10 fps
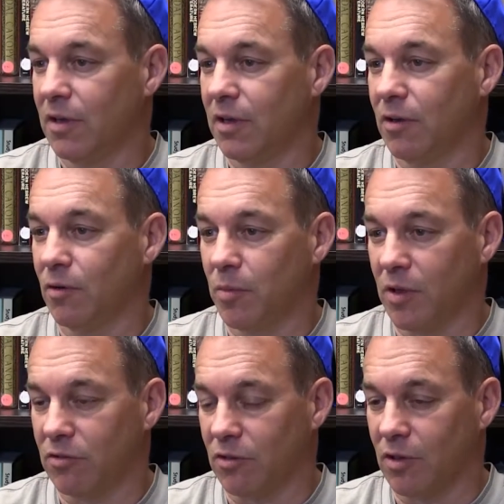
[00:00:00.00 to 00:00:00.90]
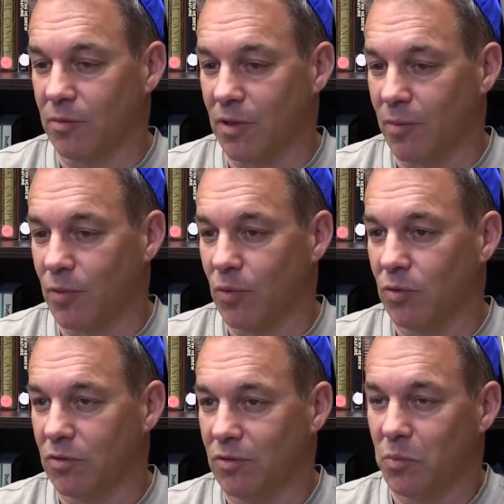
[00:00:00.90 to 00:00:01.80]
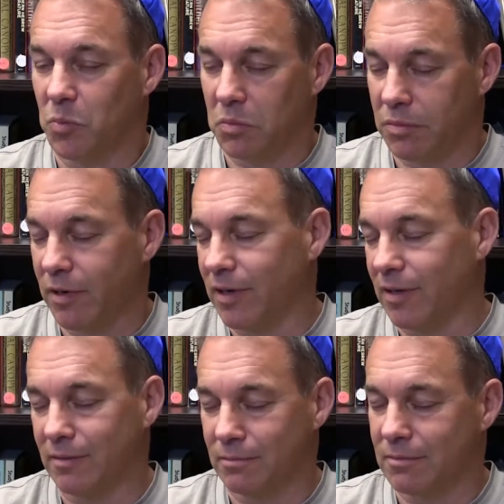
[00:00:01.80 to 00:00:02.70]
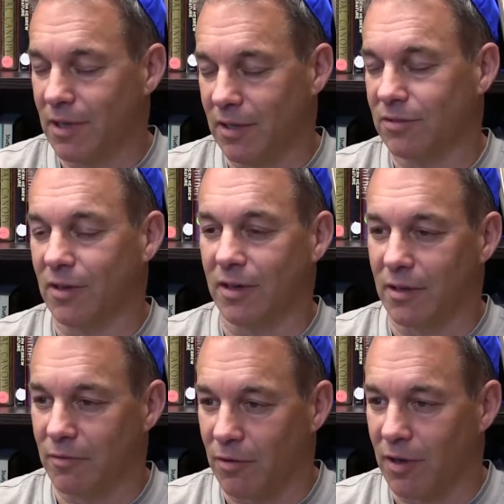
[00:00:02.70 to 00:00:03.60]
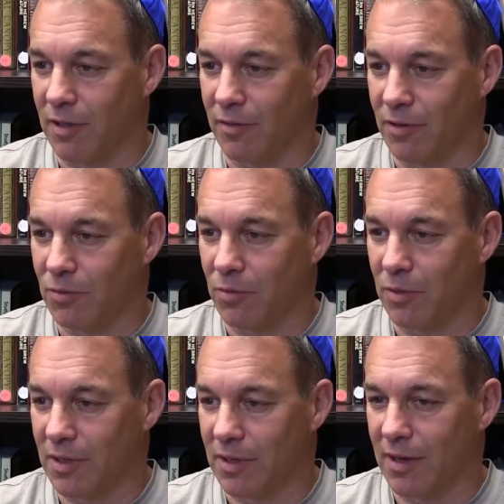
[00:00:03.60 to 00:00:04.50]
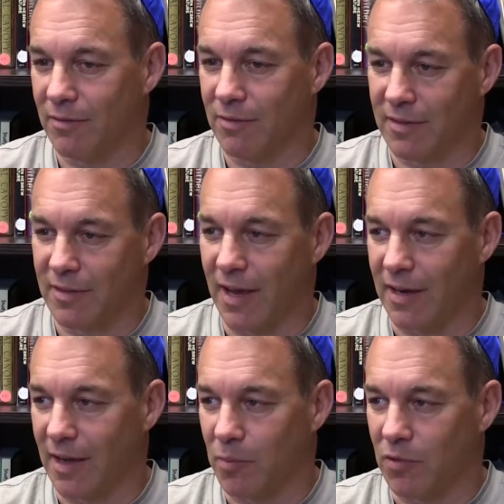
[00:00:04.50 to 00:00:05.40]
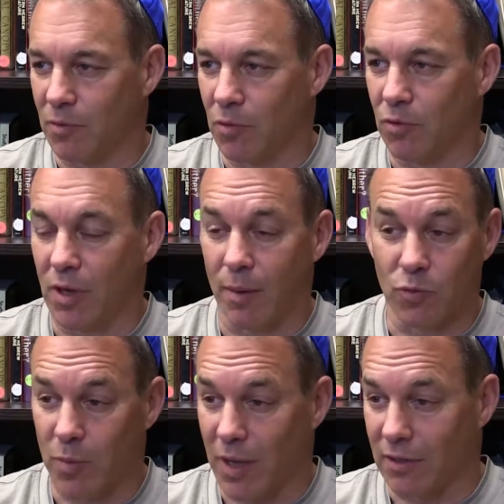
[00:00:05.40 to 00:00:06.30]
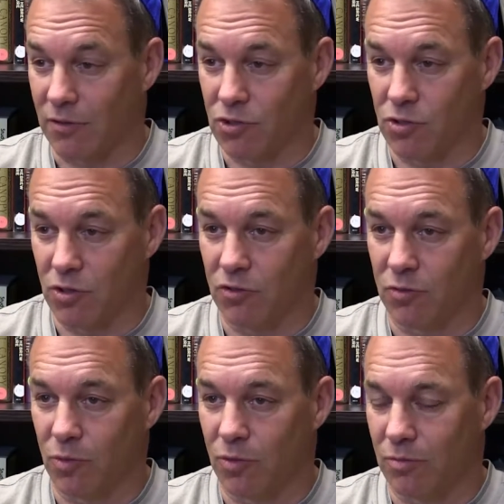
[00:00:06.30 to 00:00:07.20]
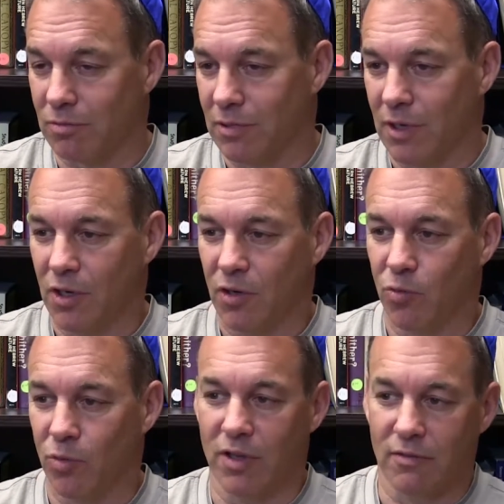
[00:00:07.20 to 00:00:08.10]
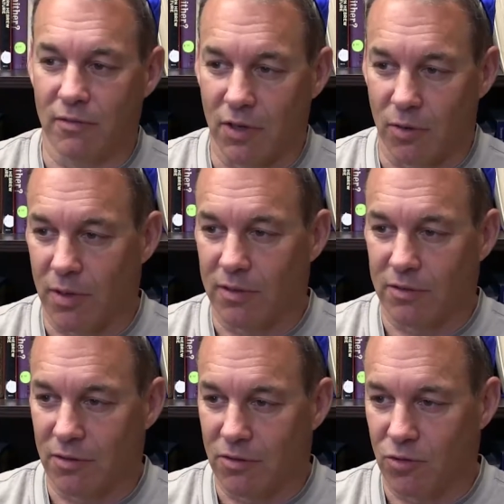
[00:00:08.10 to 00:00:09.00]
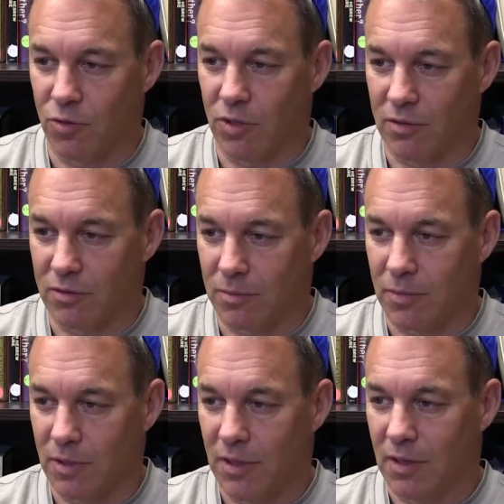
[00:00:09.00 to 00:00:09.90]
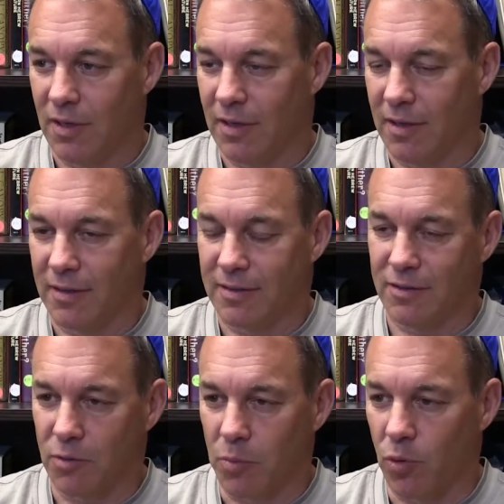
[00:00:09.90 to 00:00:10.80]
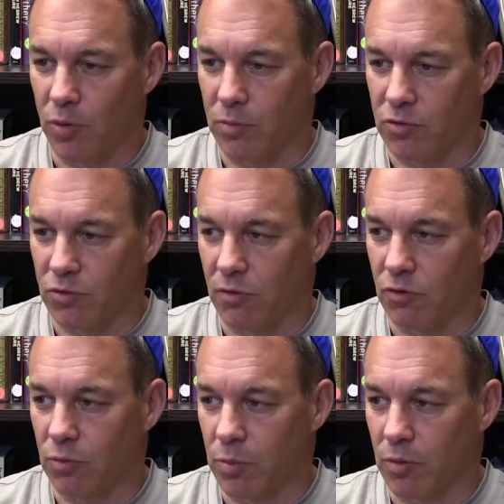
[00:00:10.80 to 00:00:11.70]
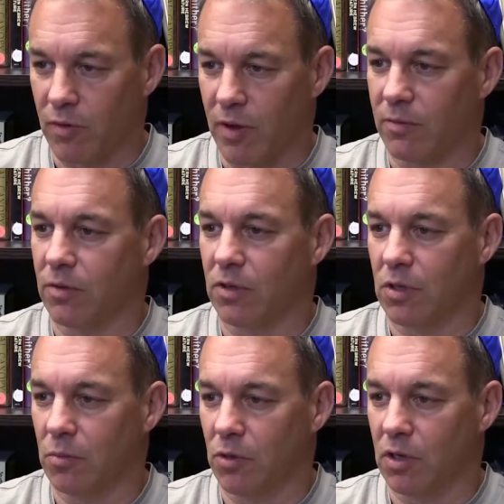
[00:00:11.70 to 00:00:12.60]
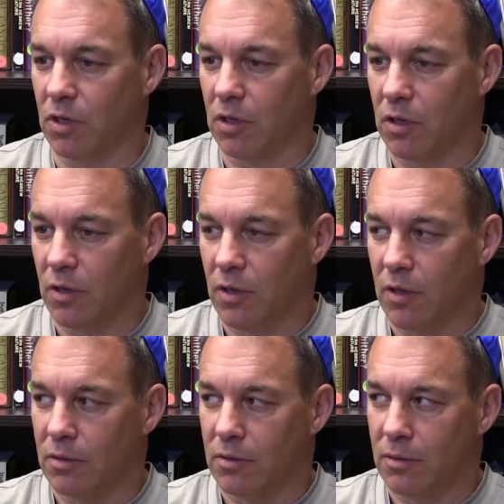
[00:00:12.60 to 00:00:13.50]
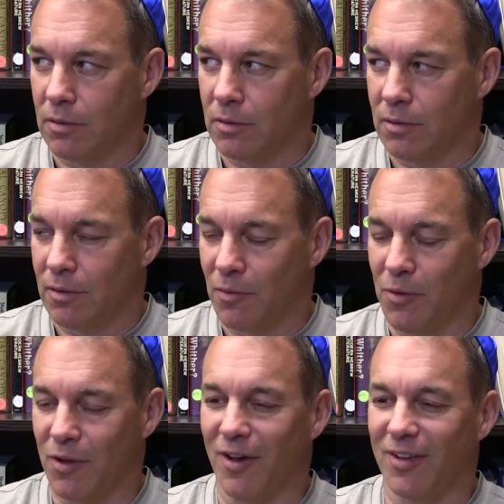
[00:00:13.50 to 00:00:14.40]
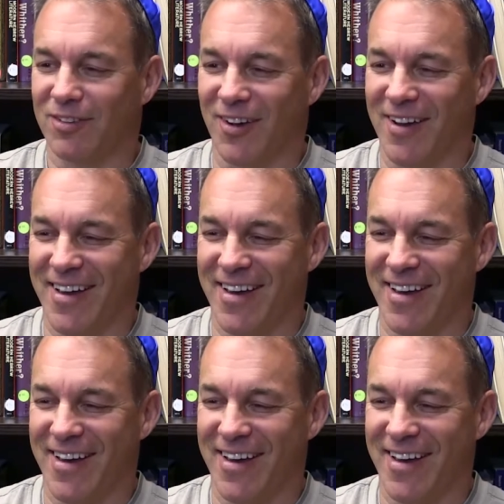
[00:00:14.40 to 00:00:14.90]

here at Beth Sholom Temple, which is pretty exciting for all of us when we can have that happen. Someone who comes back to Judaism or reinvigorates their Judaism. And it's, it's an important service we provide for the community we also